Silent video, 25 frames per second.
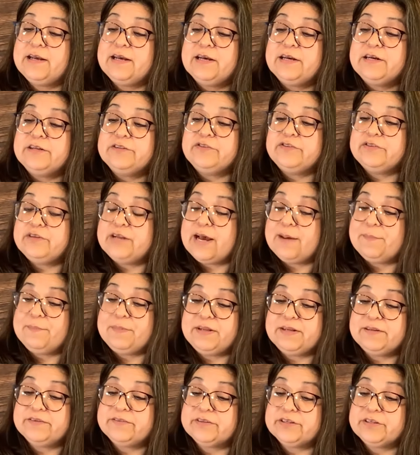Do not be
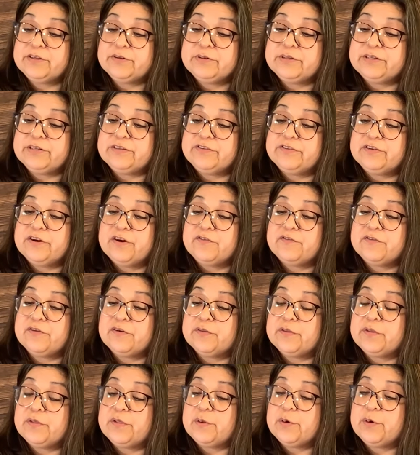discouraged, for
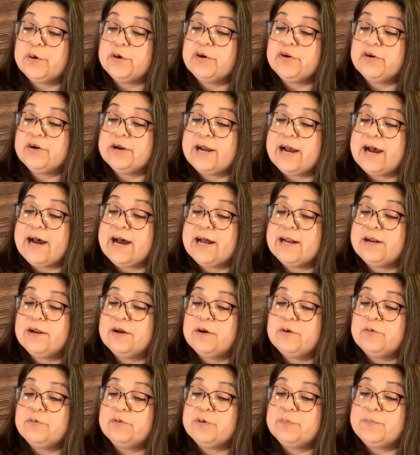the Lord your God
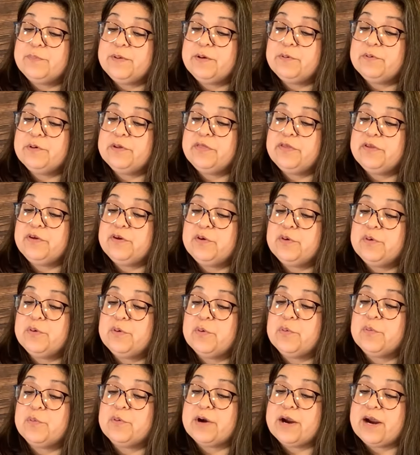will be with you
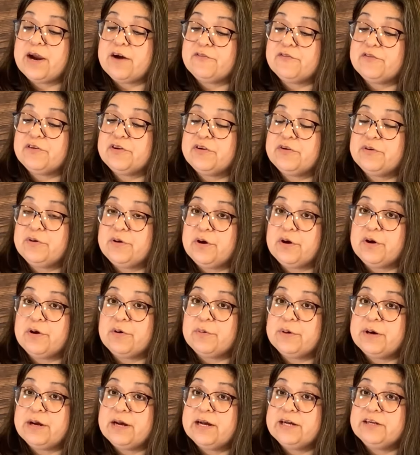wherever you
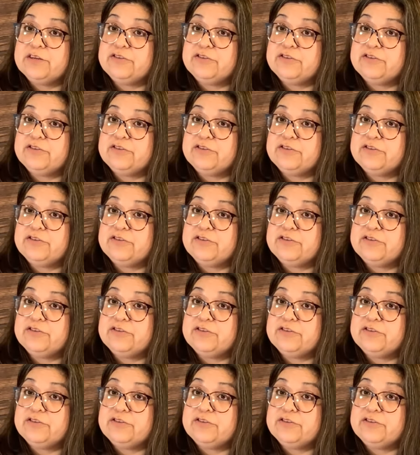go."